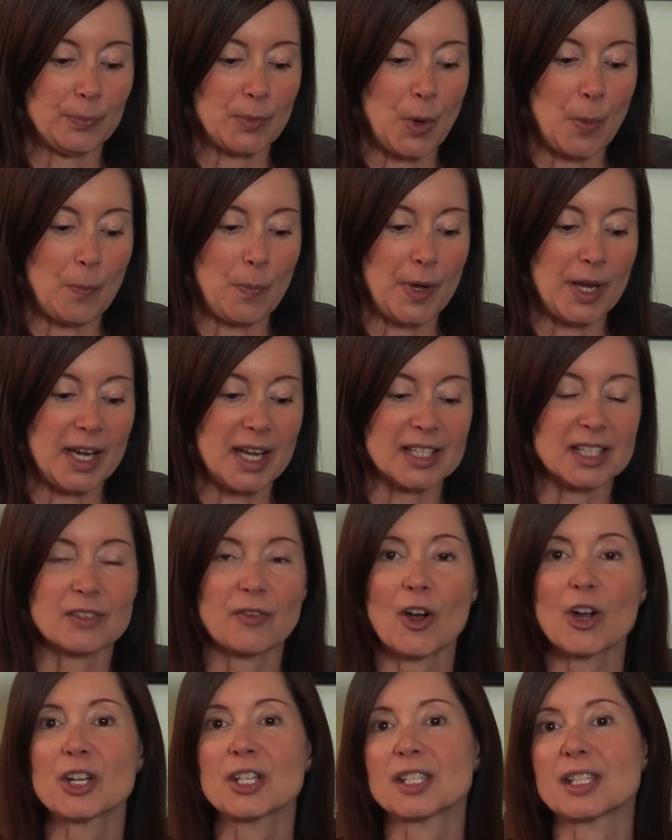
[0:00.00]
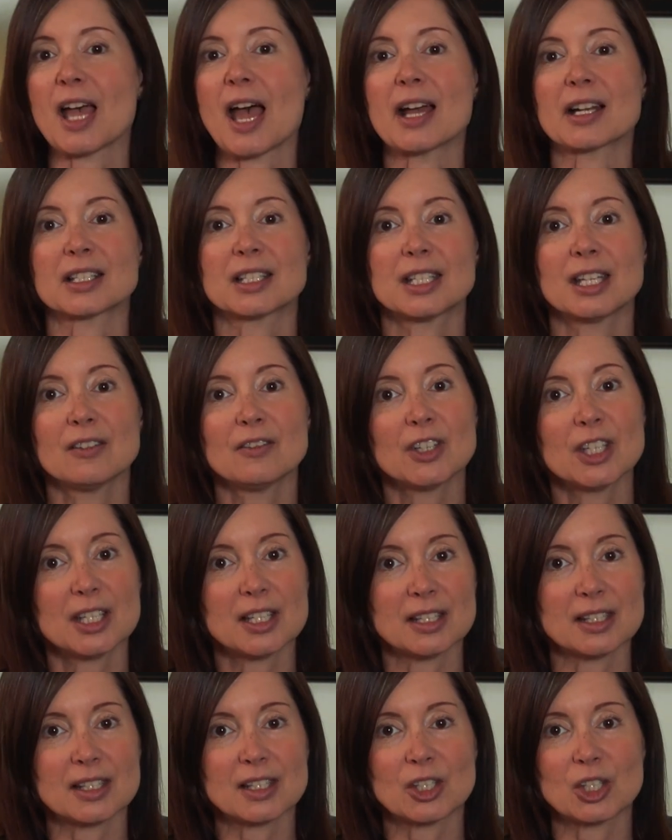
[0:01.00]
But as far as
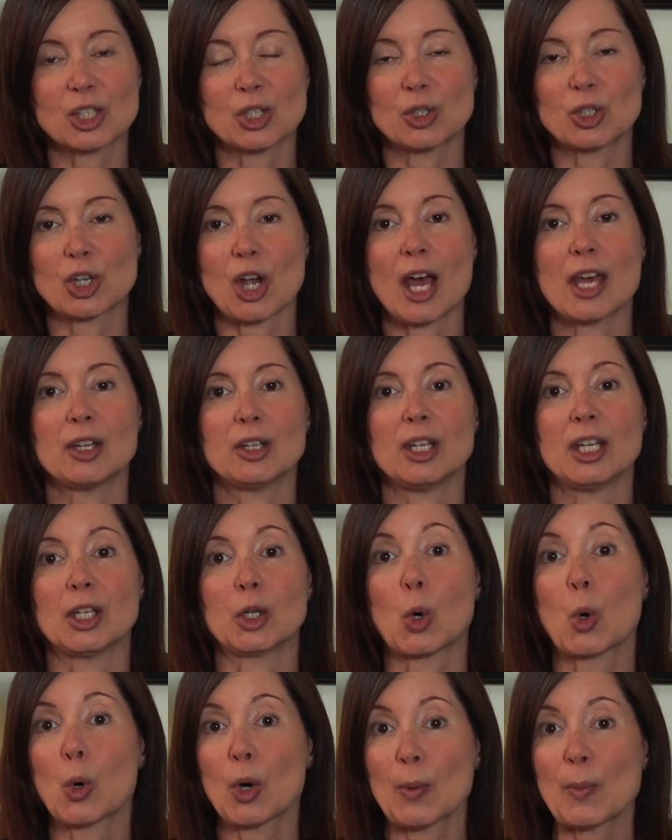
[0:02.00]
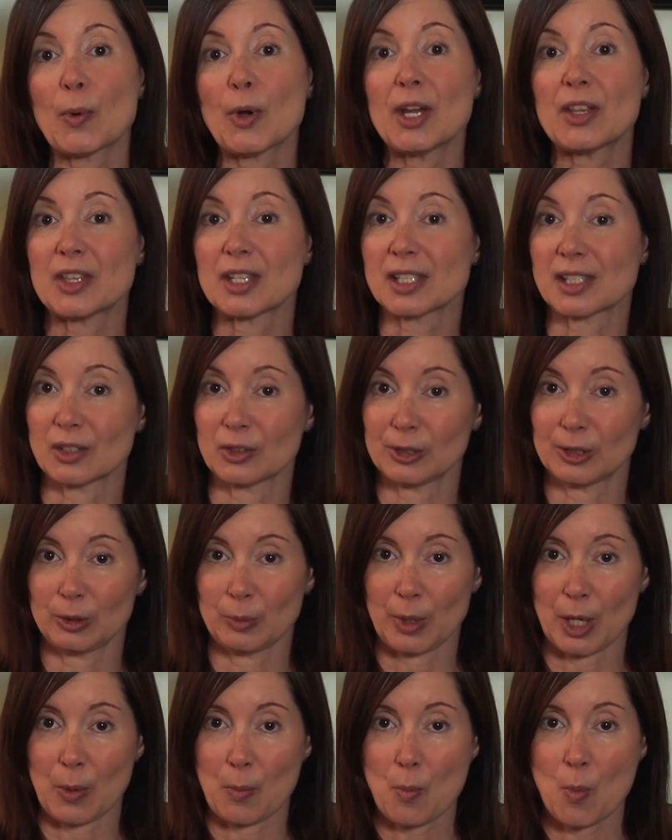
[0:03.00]
activities to try to incorporate this a little
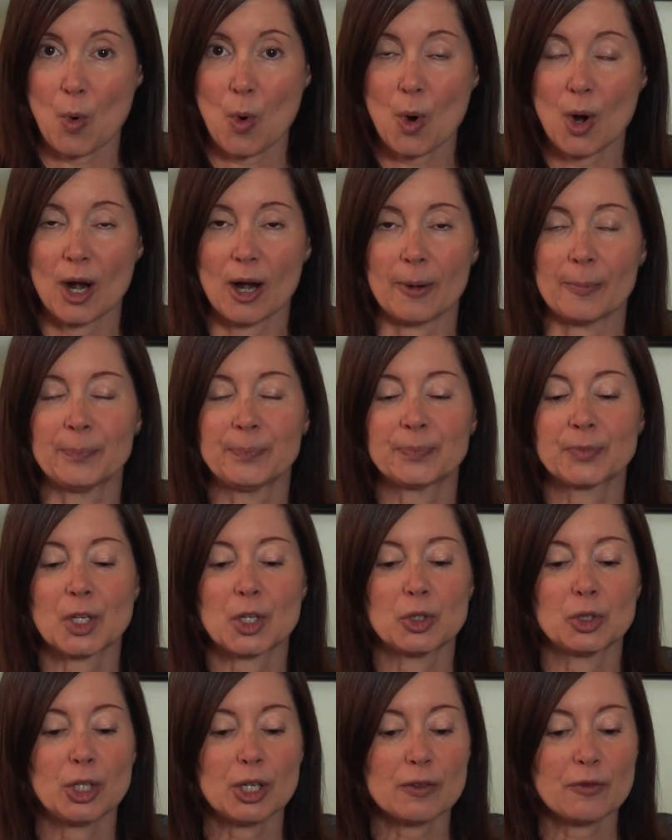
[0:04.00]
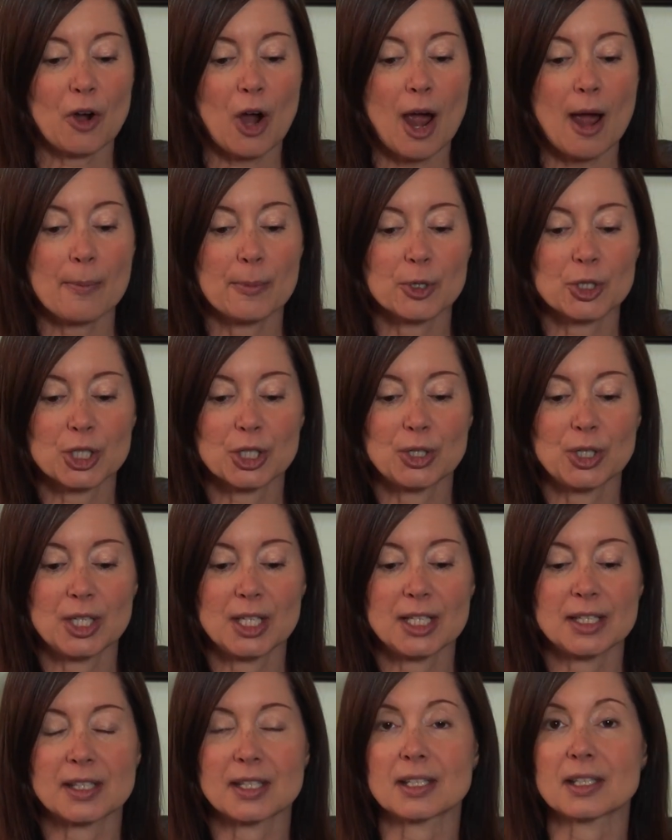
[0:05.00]
bit more, look for
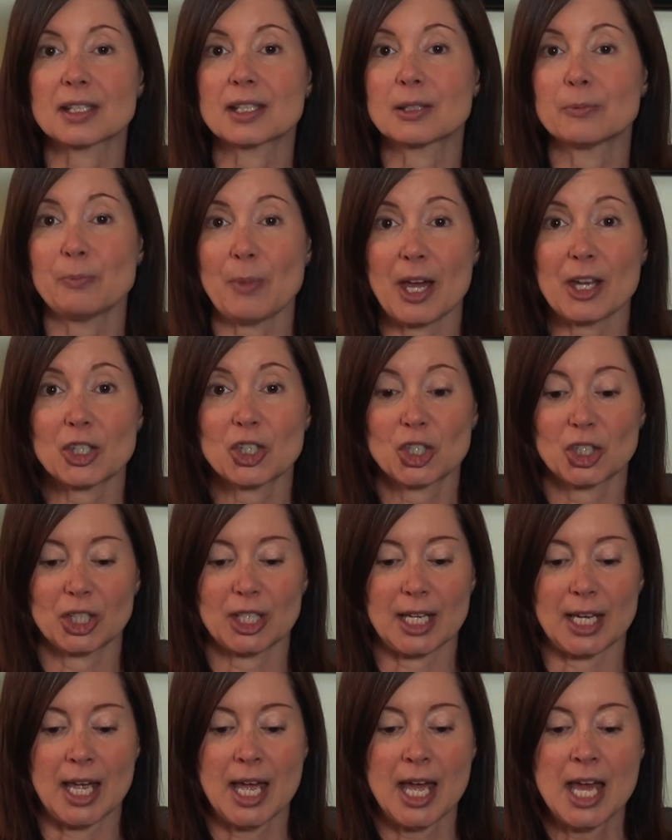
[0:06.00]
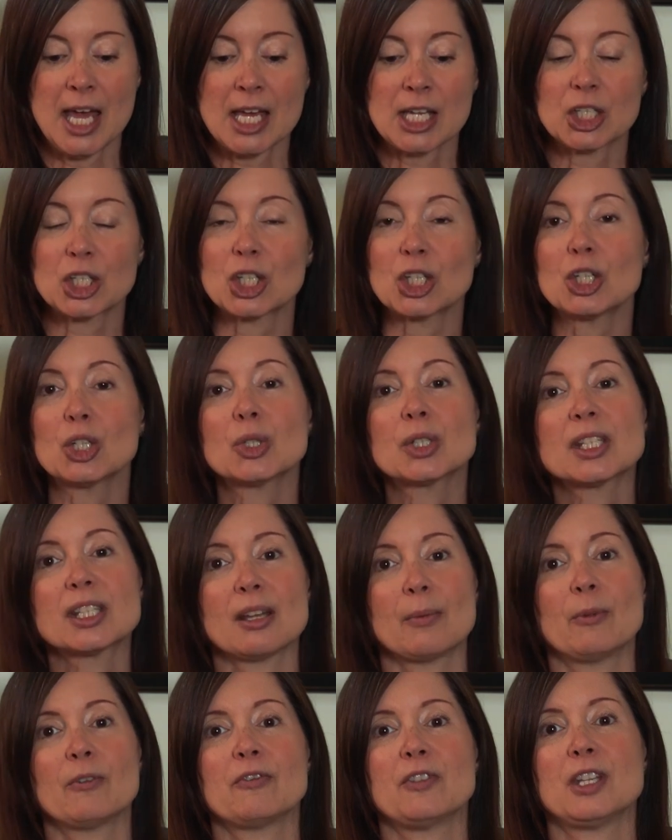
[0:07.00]
opportunities especially to use
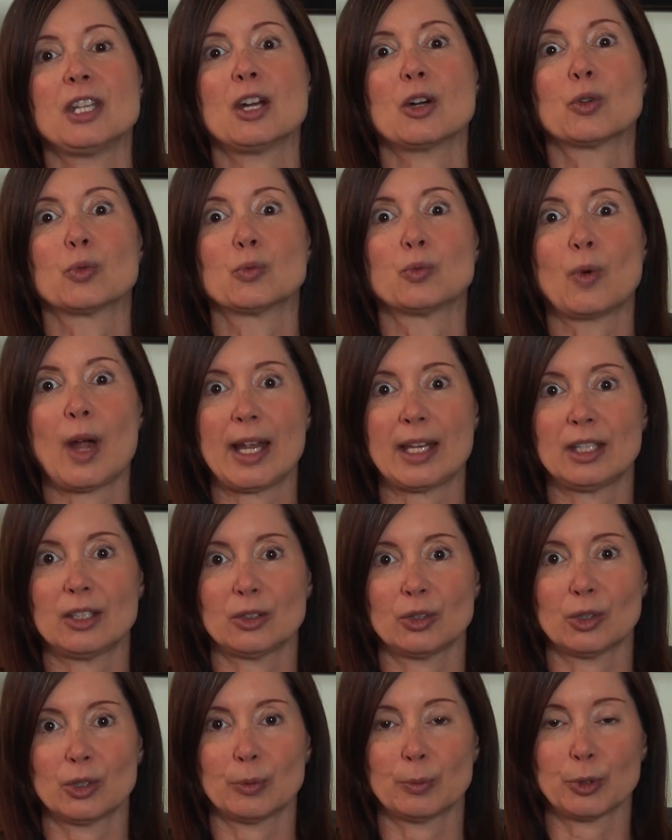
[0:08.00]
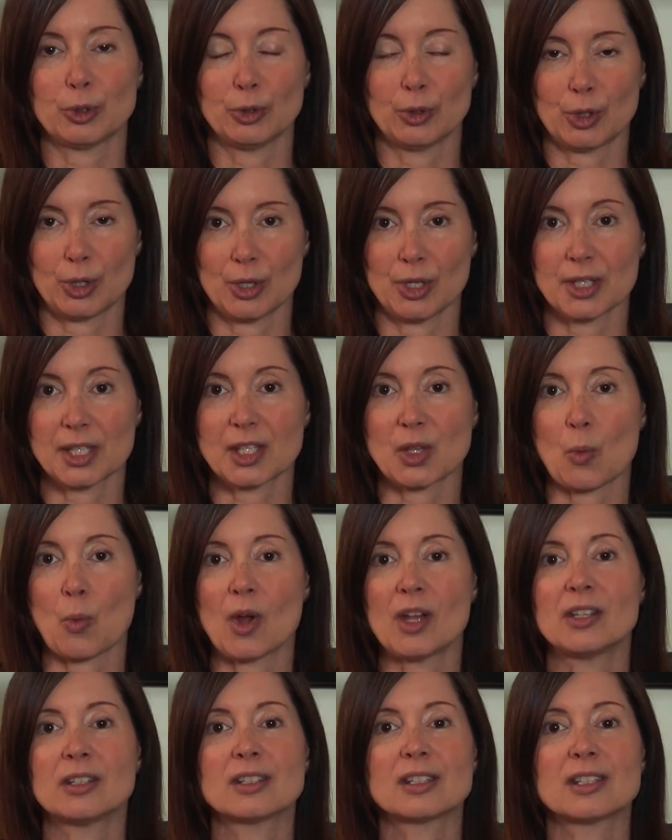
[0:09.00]
some of the irregular plurals, the
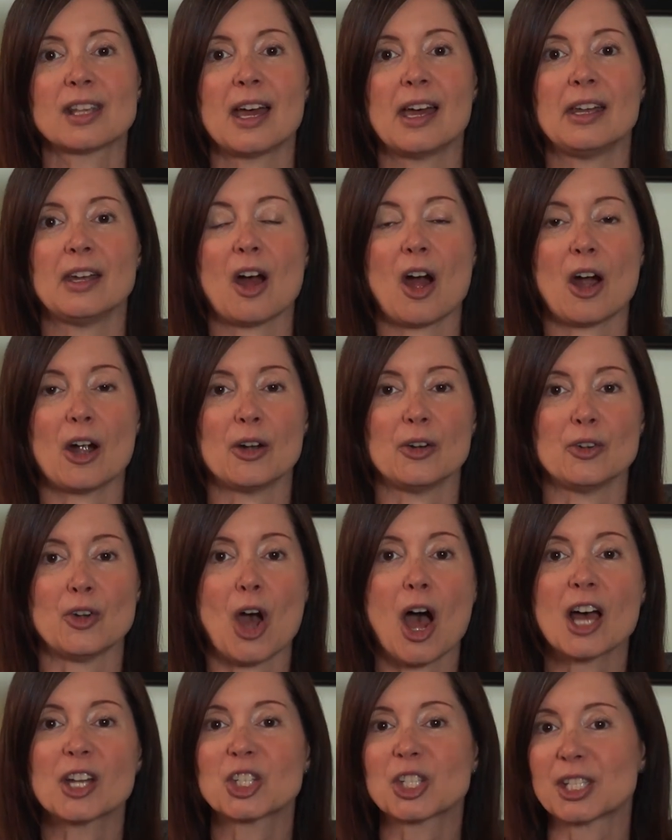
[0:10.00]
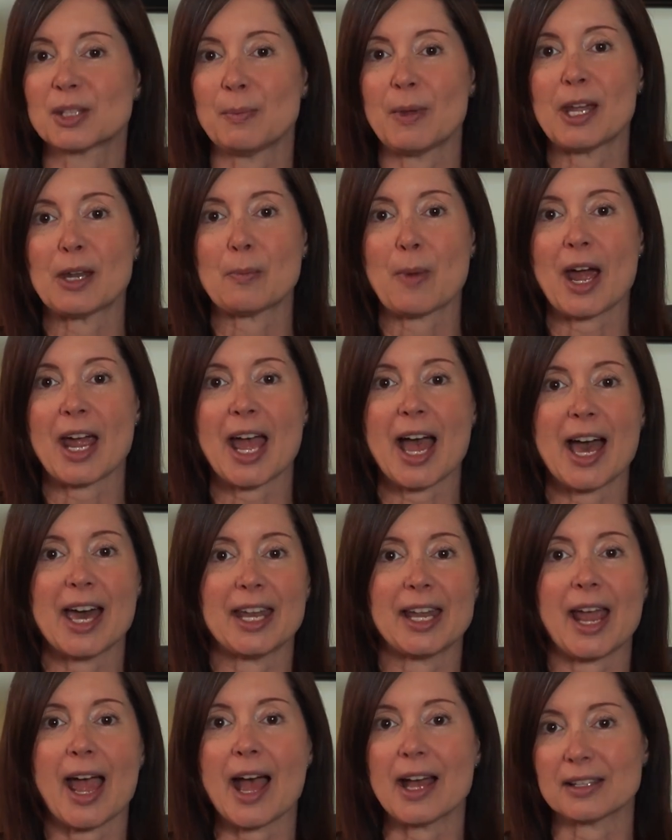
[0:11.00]
ones that are not just made by
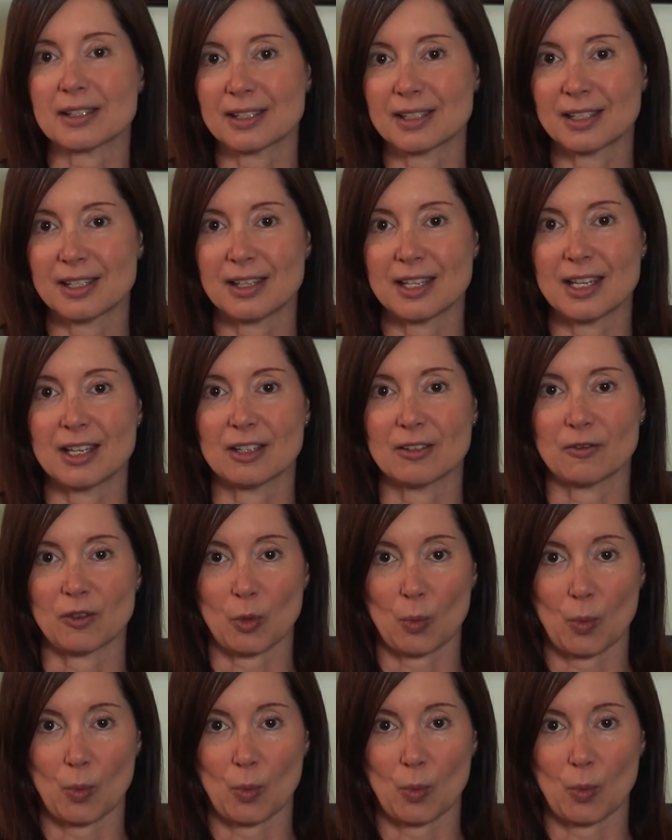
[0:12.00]
adding s to the end of the